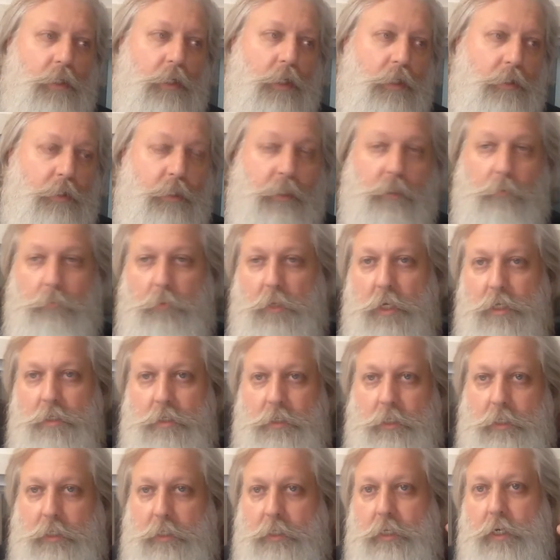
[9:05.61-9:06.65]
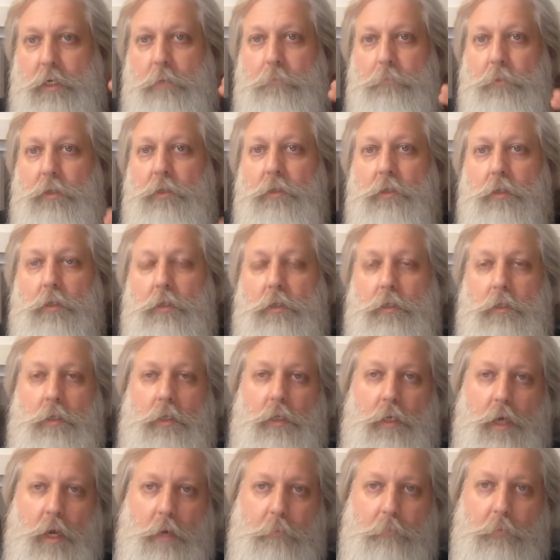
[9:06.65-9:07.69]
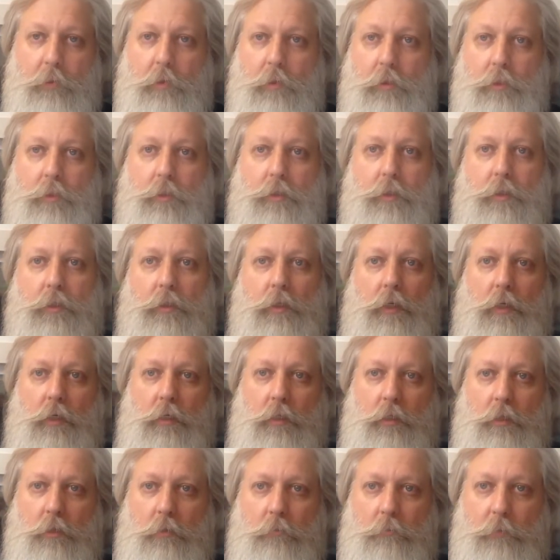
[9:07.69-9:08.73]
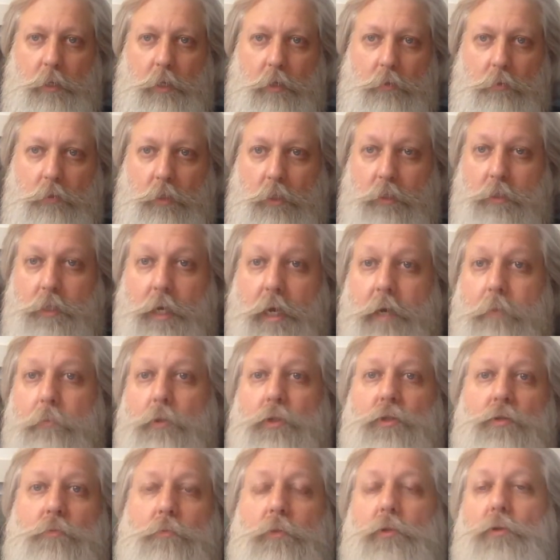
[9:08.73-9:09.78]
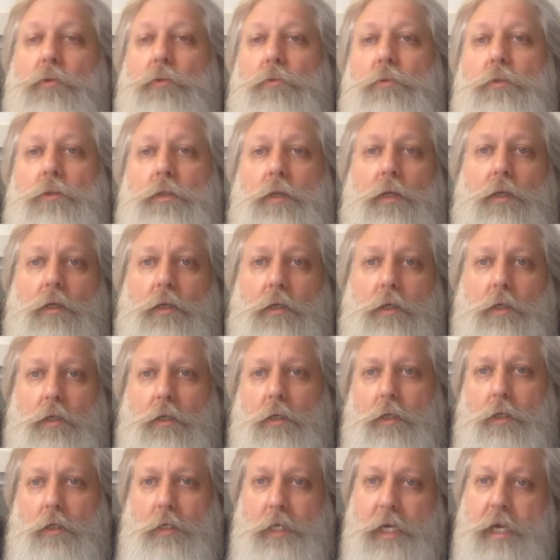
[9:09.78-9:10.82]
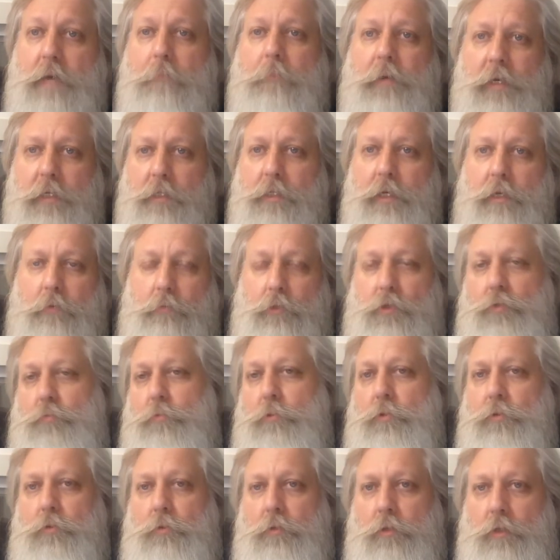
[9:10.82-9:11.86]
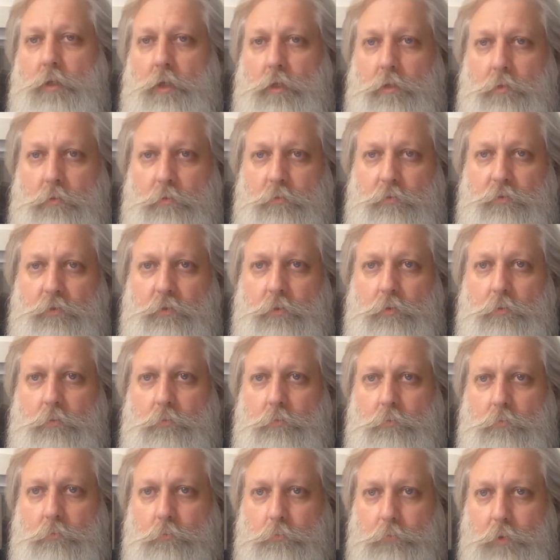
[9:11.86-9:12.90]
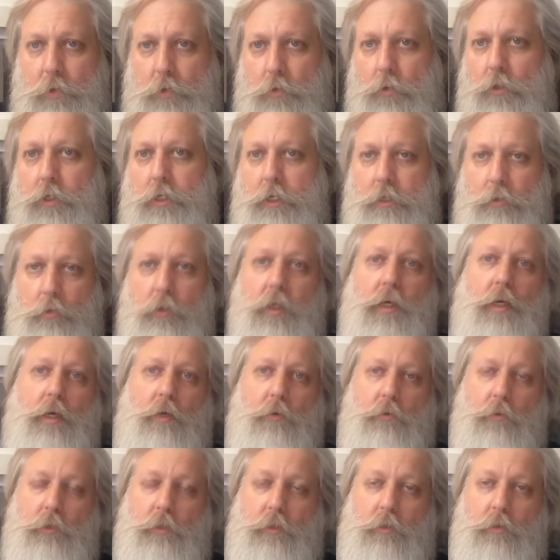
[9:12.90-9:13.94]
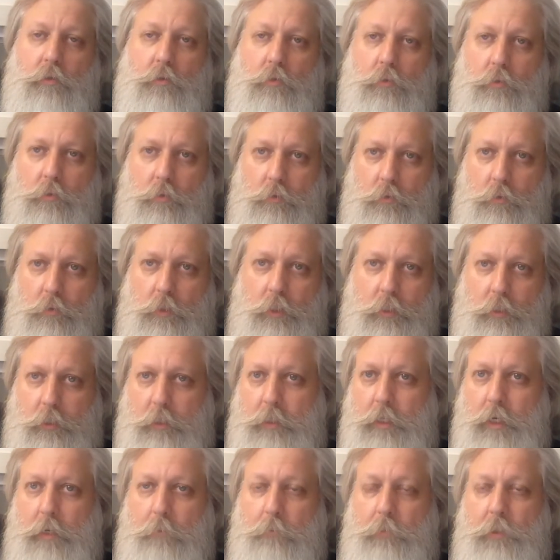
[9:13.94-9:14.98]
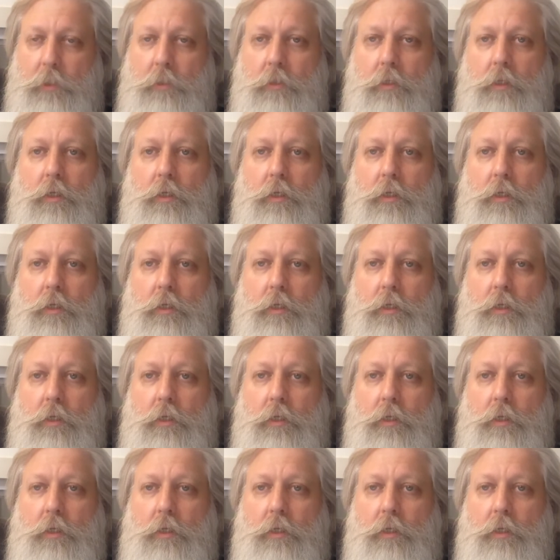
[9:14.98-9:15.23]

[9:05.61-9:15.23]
I take a plastic cup, and I put about a heaping tablespoon of pure coconut oil in the cup.